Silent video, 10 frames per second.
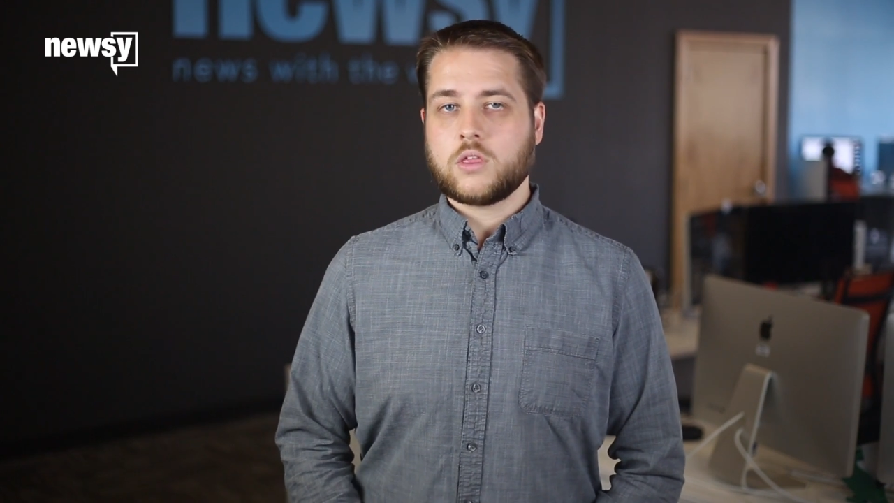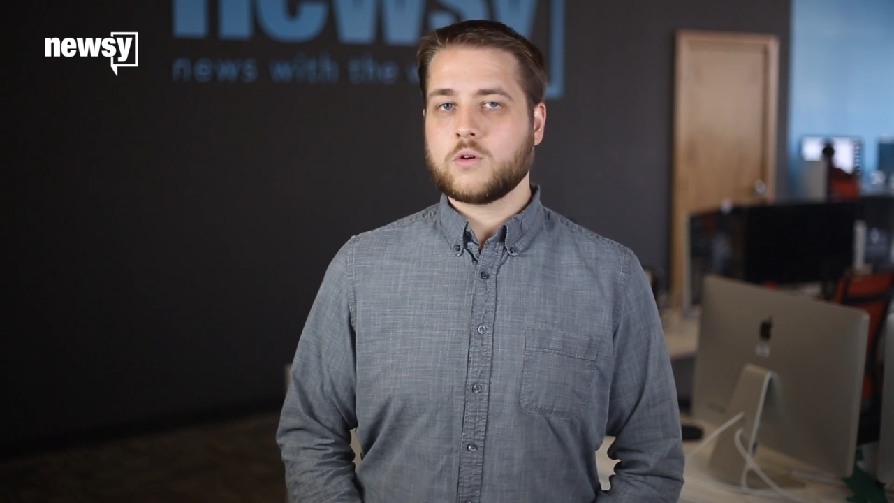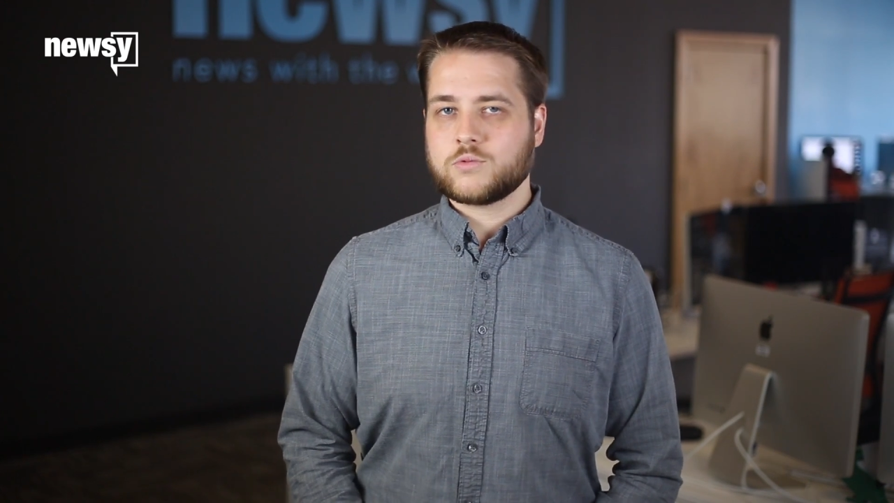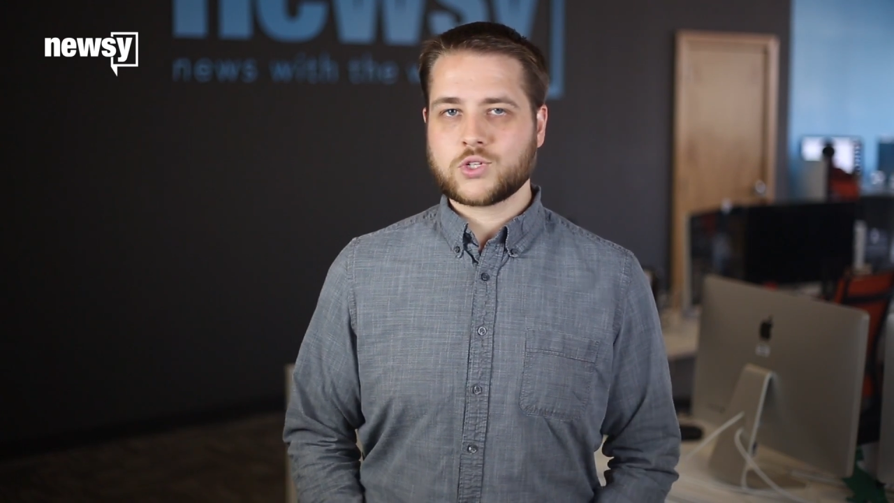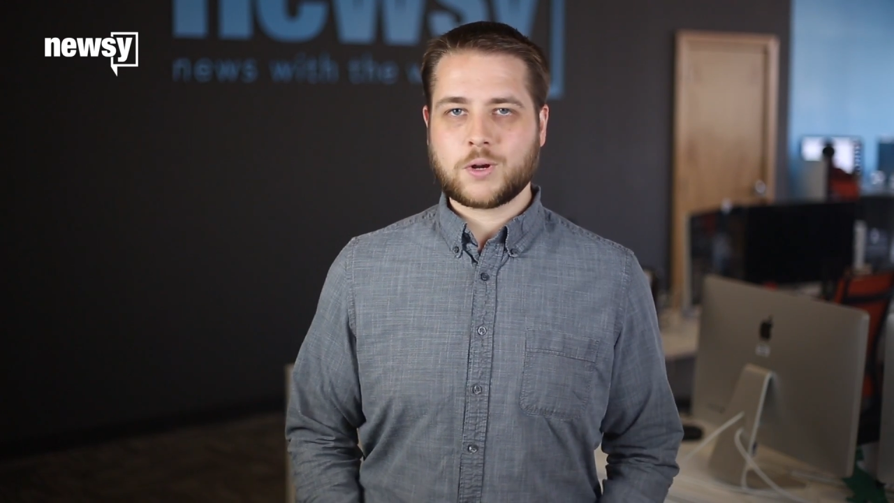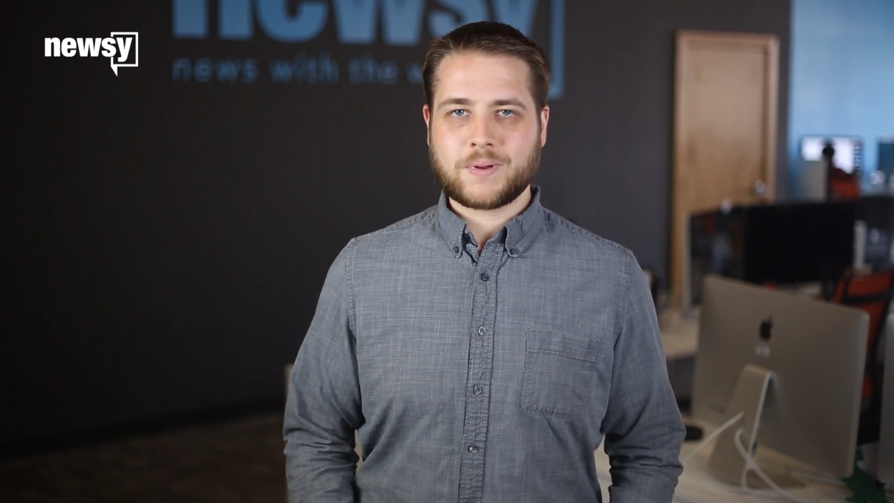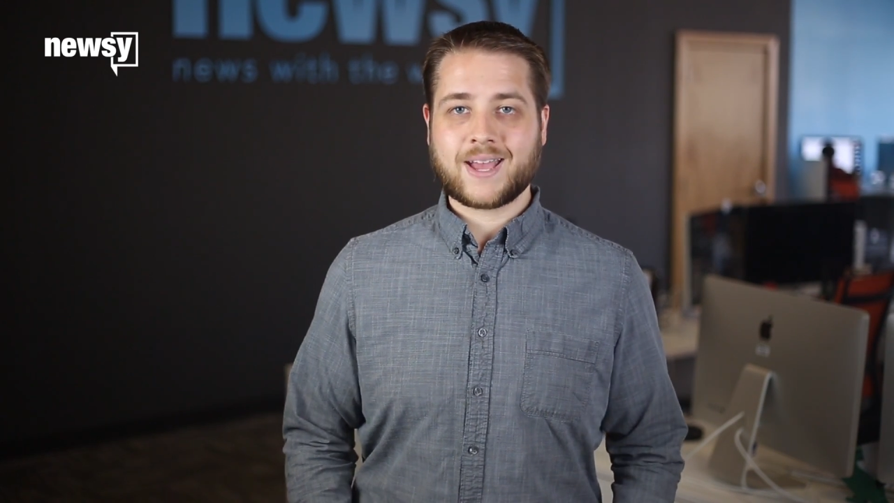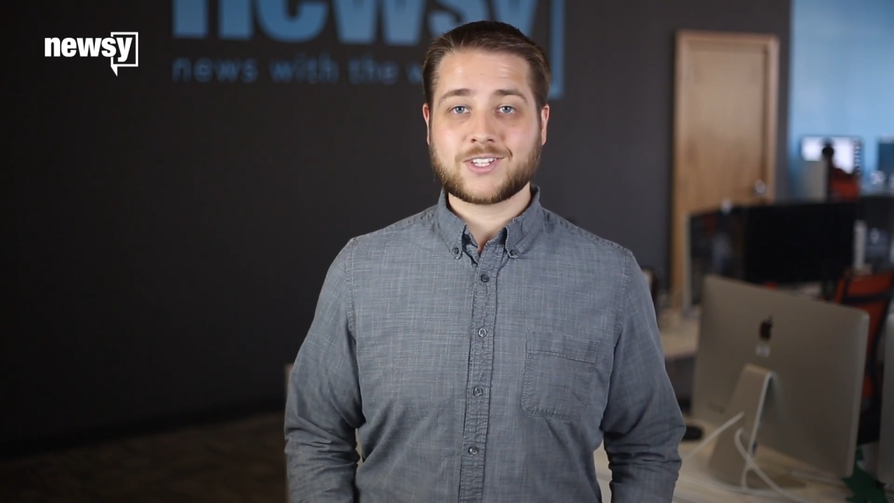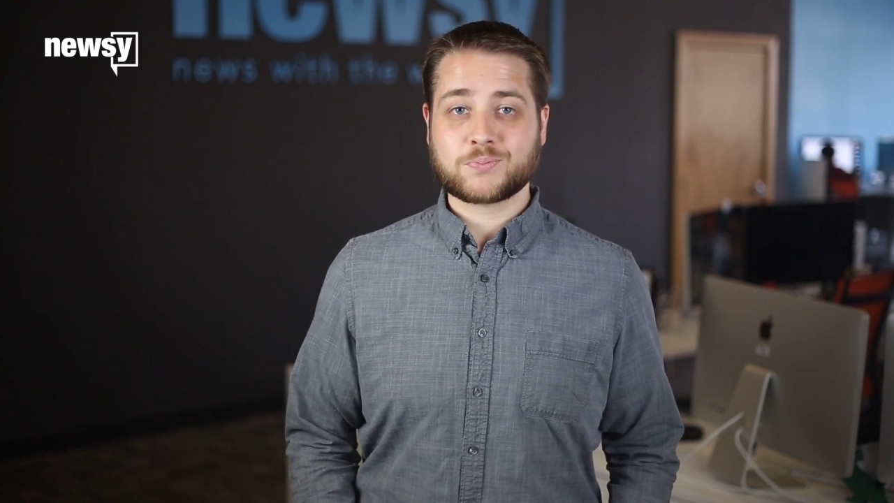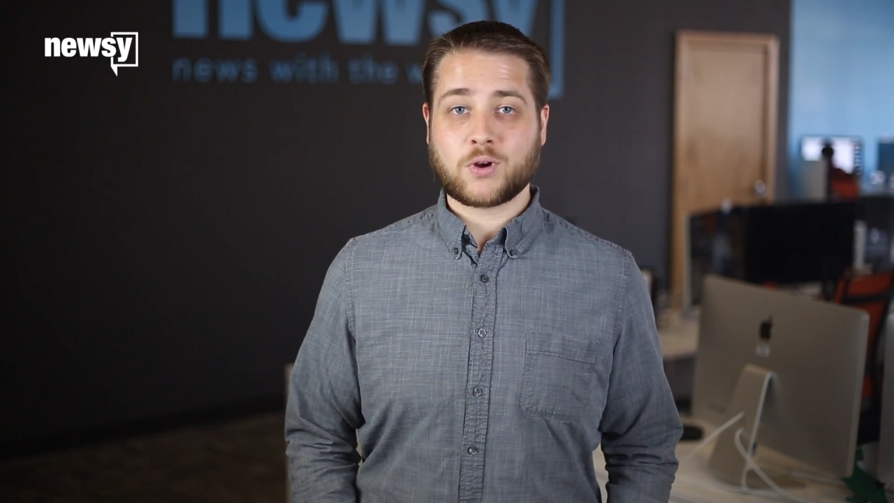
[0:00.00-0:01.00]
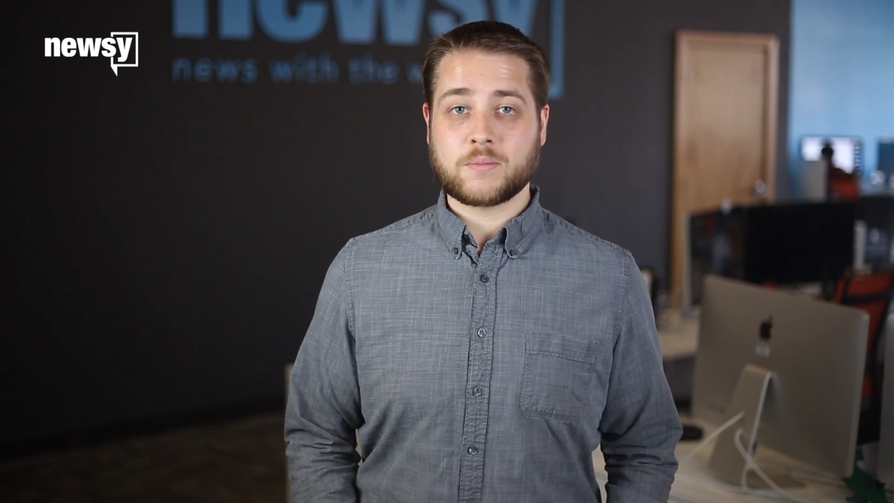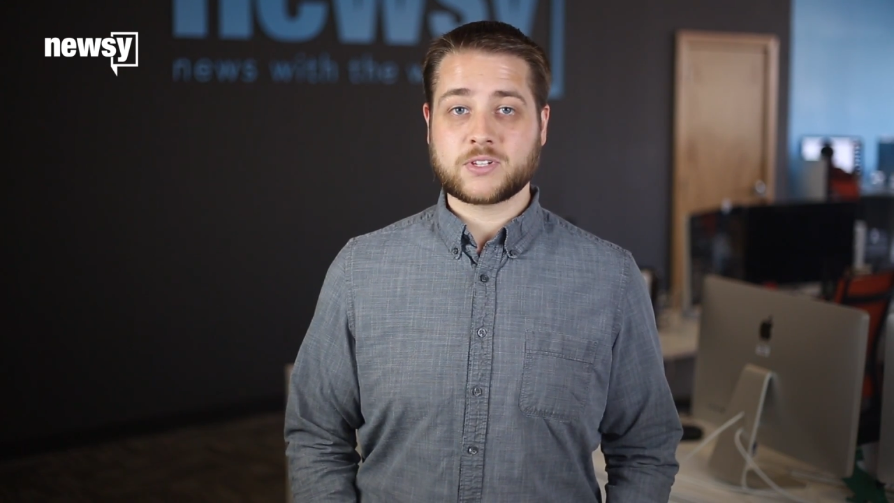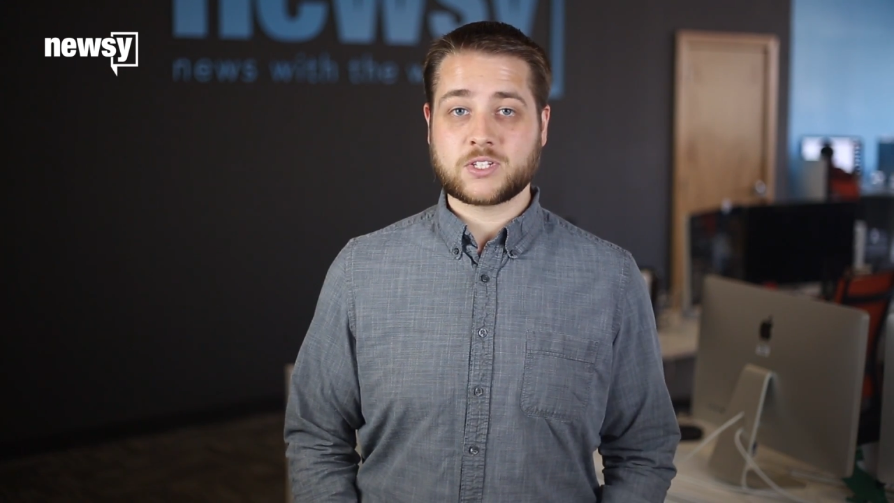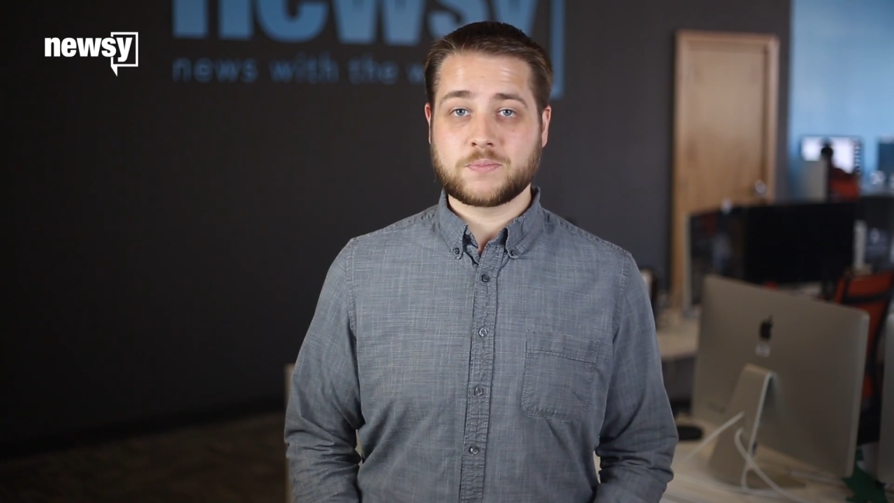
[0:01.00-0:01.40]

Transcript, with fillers: though Trump has promised